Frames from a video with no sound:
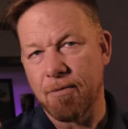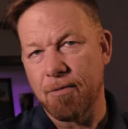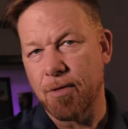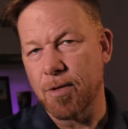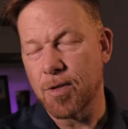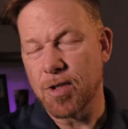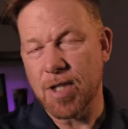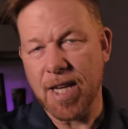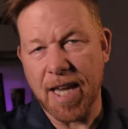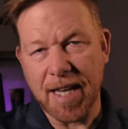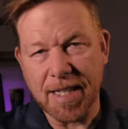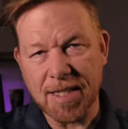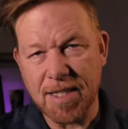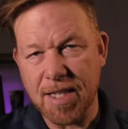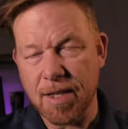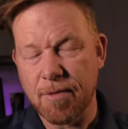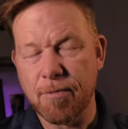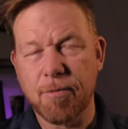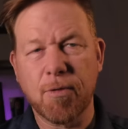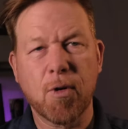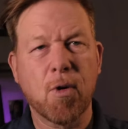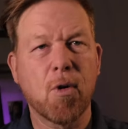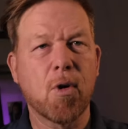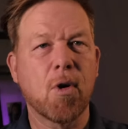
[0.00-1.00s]
Fuji X T
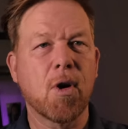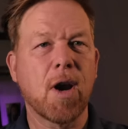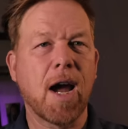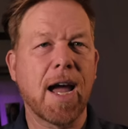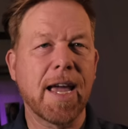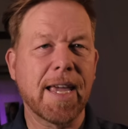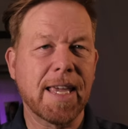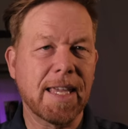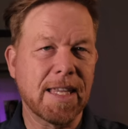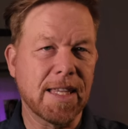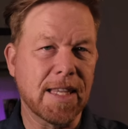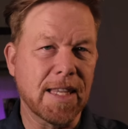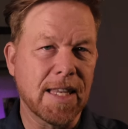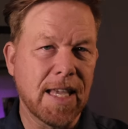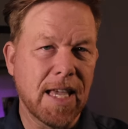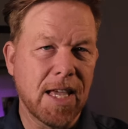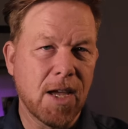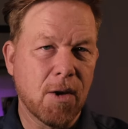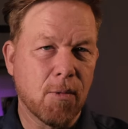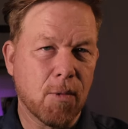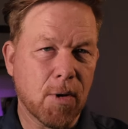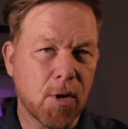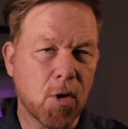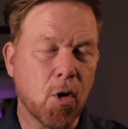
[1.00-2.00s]
four, I can
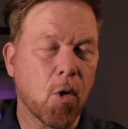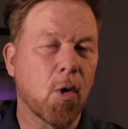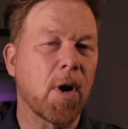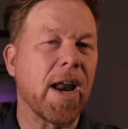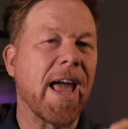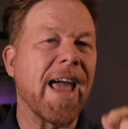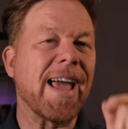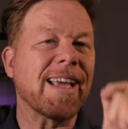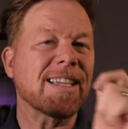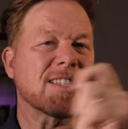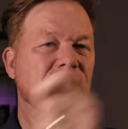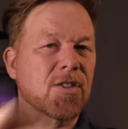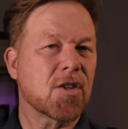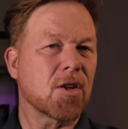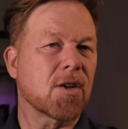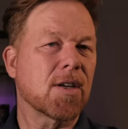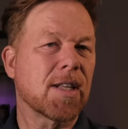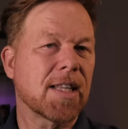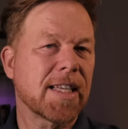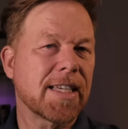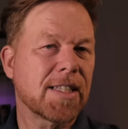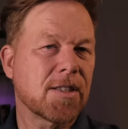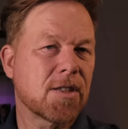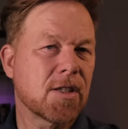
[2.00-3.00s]
record
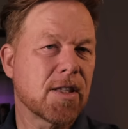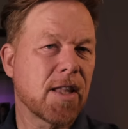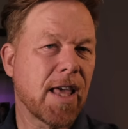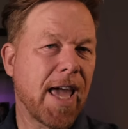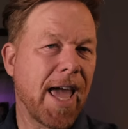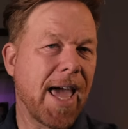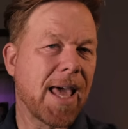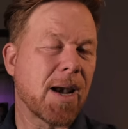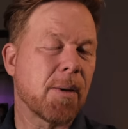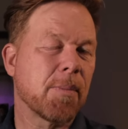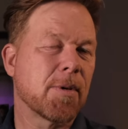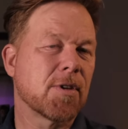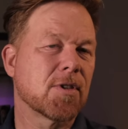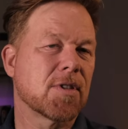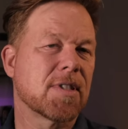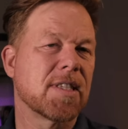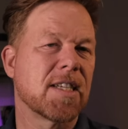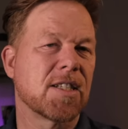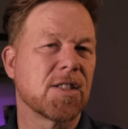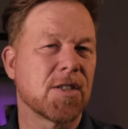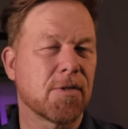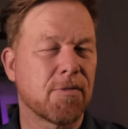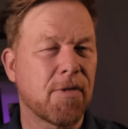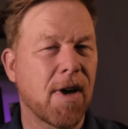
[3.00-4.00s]
externally to the Atomos
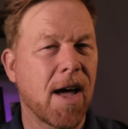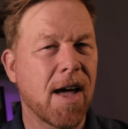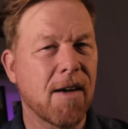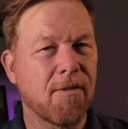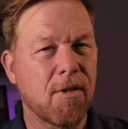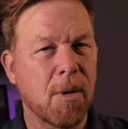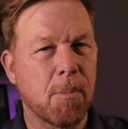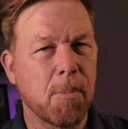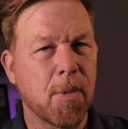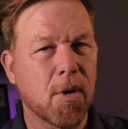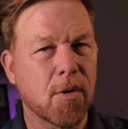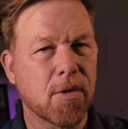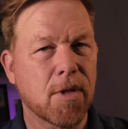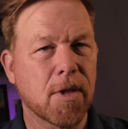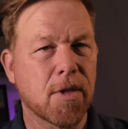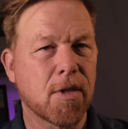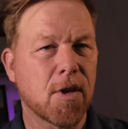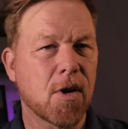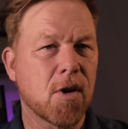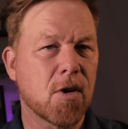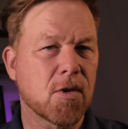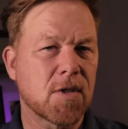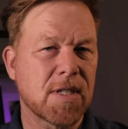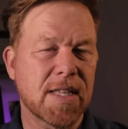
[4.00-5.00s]
Ninja five on both of
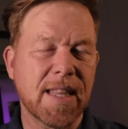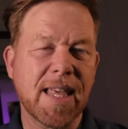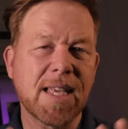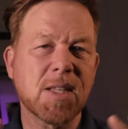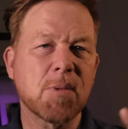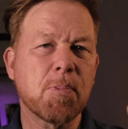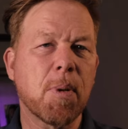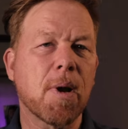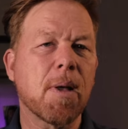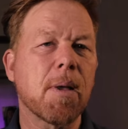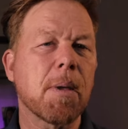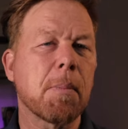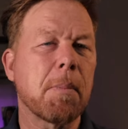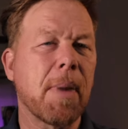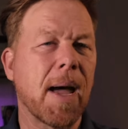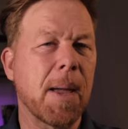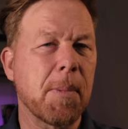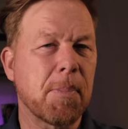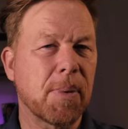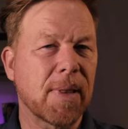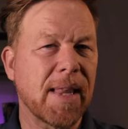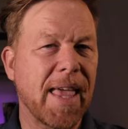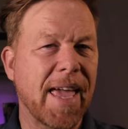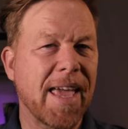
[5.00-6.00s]
those, and that's probably my
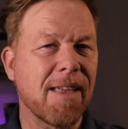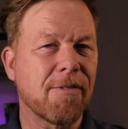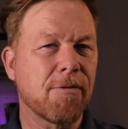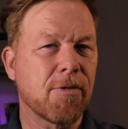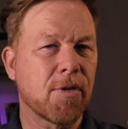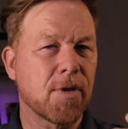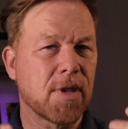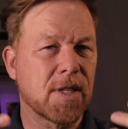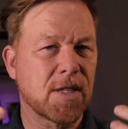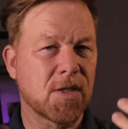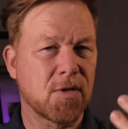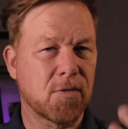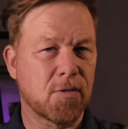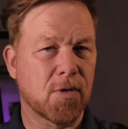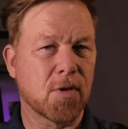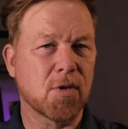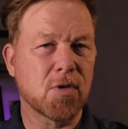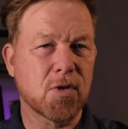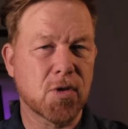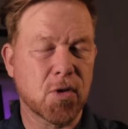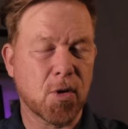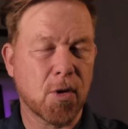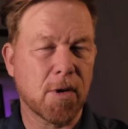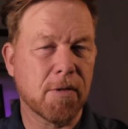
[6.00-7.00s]
plan for this
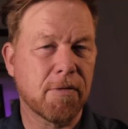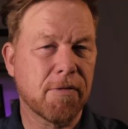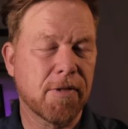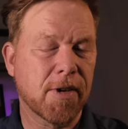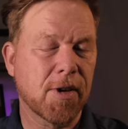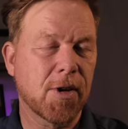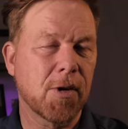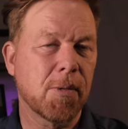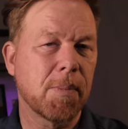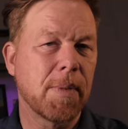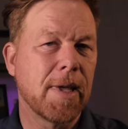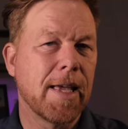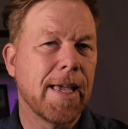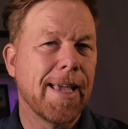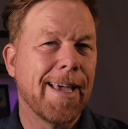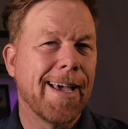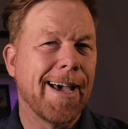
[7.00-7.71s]
first short film.